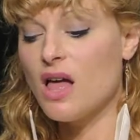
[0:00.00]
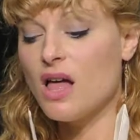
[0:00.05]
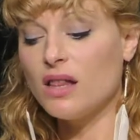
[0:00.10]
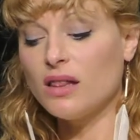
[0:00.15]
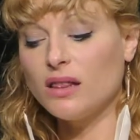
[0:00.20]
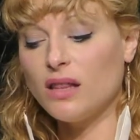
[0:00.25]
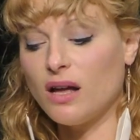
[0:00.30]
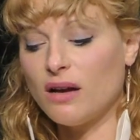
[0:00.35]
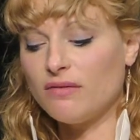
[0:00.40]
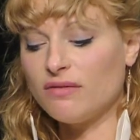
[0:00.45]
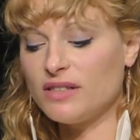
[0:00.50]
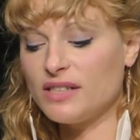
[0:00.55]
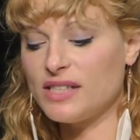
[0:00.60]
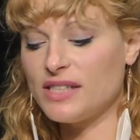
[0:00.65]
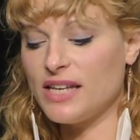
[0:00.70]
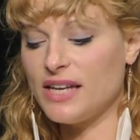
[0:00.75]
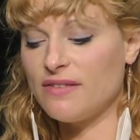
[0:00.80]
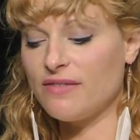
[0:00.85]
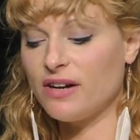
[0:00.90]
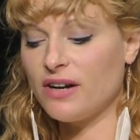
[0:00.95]
love
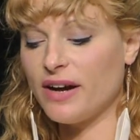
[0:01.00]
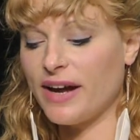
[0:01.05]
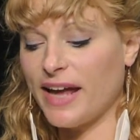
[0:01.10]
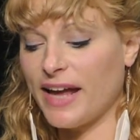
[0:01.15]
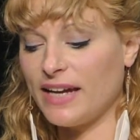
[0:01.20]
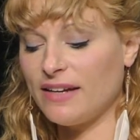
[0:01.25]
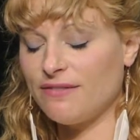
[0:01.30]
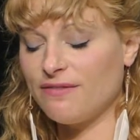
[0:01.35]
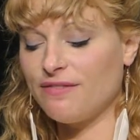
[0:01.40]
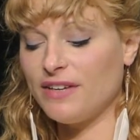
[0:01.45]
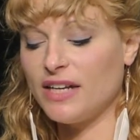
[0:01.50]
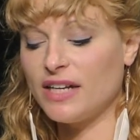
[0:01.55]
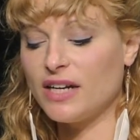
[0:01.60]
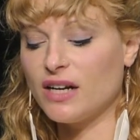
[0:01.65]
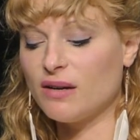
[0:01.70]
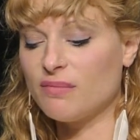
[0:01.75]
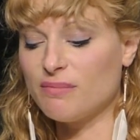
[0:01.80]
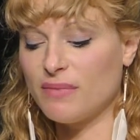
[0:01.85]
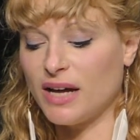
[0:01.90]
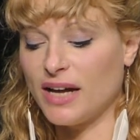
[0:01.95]
receiver, hate
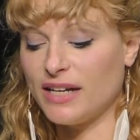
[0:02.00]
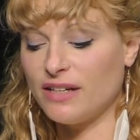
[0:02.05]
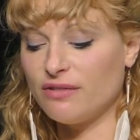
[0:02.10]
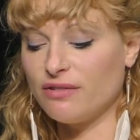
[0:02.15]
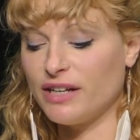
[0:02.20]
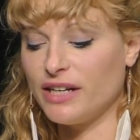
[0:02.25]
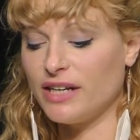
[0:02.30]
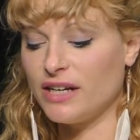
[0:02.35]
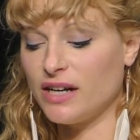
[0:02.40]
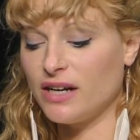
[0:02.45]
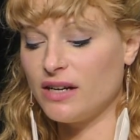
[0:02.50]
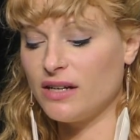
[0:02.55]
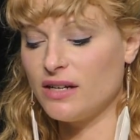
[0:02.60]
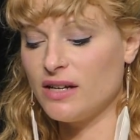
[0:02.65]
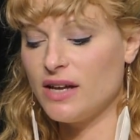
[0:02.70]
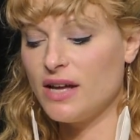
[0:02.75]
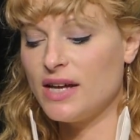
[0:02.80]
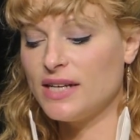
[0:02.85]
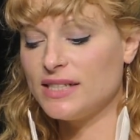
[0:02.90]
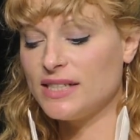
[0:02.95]
feeder, mind reader.
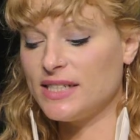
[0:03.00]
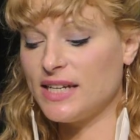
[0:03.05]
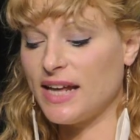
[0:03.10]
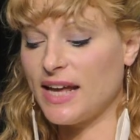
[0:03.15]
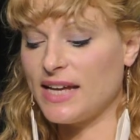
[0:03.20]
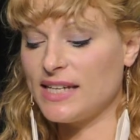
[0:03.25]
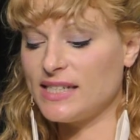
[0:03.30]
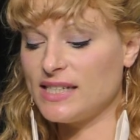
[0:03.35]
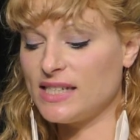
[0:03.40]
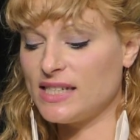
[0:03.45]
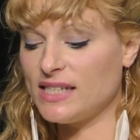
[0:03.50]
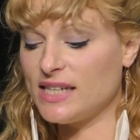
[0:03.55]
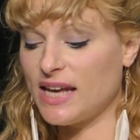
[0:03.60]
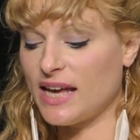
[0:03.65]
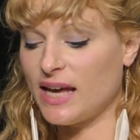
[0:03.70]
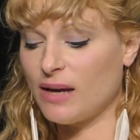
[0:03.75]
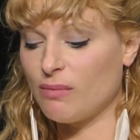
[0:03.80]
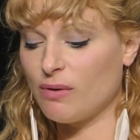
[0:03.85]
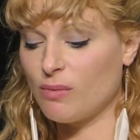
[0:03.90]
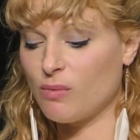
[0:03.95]
Today's the
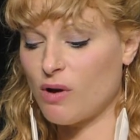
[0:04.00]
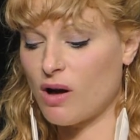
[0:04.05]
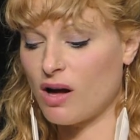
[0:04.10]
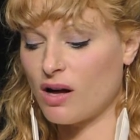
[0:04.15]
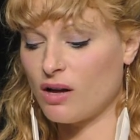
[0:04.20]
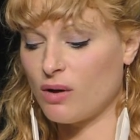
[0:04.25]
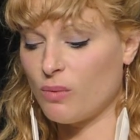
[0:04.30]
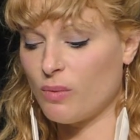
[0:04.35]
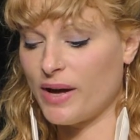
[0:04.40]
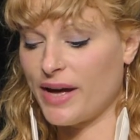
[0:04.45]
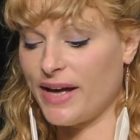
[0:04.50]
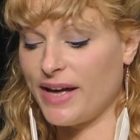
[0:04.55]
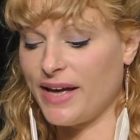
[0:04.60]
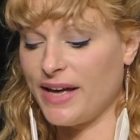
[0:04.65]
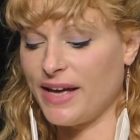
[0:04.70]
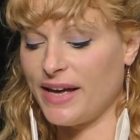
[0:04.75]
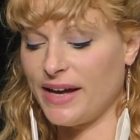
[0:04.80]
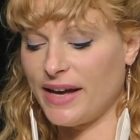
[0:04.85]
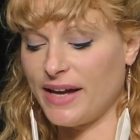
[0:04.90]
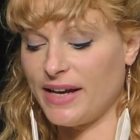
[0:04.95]
day we walk
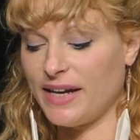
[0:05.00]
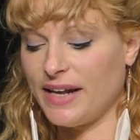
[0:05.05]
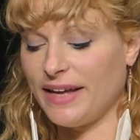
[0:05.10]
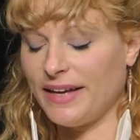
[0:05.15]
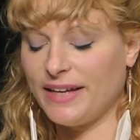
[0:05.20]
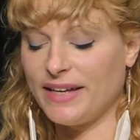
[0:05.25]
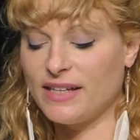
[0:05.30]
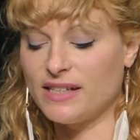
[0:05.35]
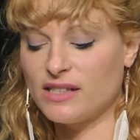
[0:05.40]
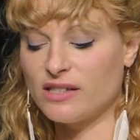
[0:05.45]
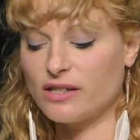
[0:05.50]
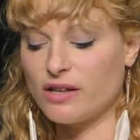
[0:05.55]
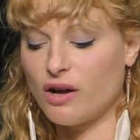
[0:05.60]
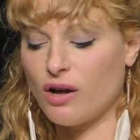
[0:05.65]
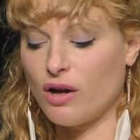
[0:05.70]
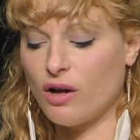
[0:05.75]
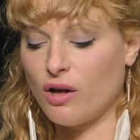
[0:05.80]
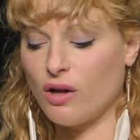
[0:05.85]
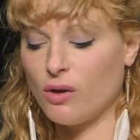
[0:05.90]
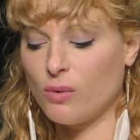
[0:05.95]
away, an aching
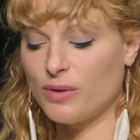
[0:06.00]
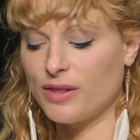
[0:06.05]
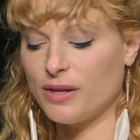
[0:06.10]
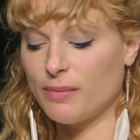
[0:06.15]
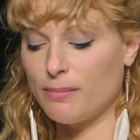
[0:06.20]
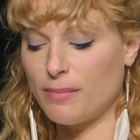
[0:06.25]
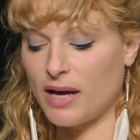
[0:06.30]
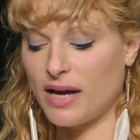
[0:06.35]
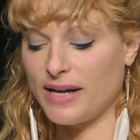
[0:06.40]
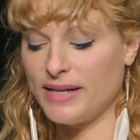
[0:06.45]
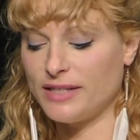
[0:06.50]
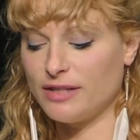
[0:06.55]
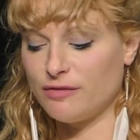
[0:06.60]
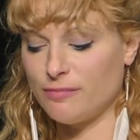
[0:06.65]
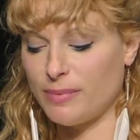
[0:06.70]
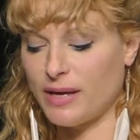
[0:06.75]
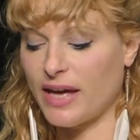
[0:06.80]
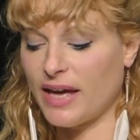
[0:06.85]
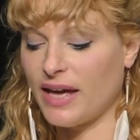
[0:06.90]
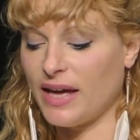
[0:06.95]
skull with a mind of
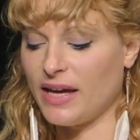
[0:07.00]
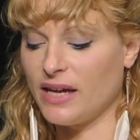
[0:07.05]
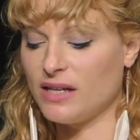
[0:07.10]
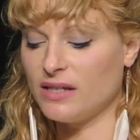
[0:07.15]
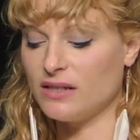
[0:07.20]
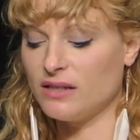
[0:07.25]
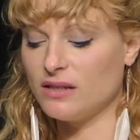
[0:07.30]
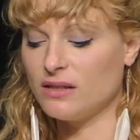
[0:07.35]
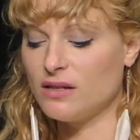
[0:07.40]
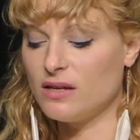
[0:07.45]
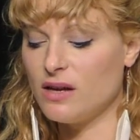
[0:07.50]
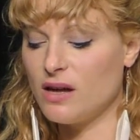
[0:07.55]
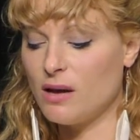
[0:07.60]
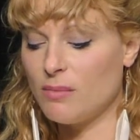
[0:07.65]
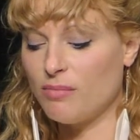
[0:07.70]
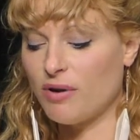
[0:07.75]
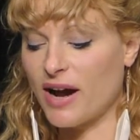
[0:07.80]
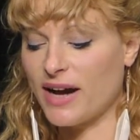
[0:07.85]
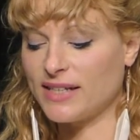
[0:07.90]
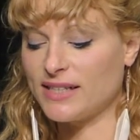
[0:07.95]
pain,
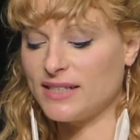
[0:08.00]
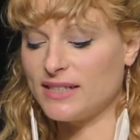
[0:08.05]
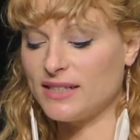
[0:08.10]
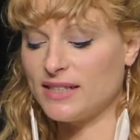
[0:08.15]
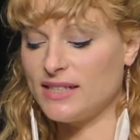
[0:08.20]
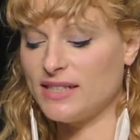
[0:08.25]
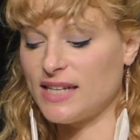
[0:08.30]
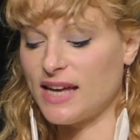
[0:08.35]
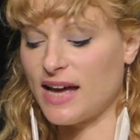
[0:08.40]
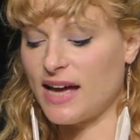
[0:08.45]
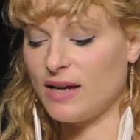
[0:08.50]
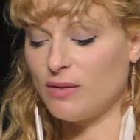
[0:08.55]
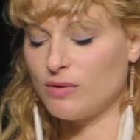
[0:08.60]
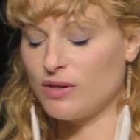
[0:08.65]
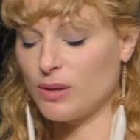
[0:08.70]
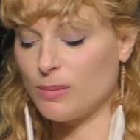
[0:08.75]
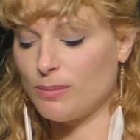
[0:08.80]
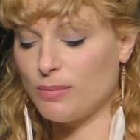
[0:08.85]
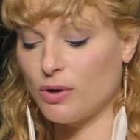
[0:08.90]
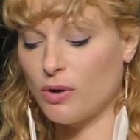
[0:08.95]
practically dead
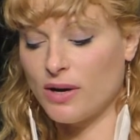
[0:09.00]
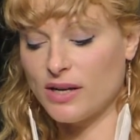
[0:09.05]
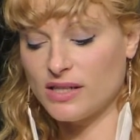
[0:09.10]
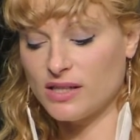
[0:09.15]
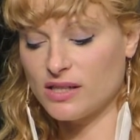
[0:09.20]
with a broken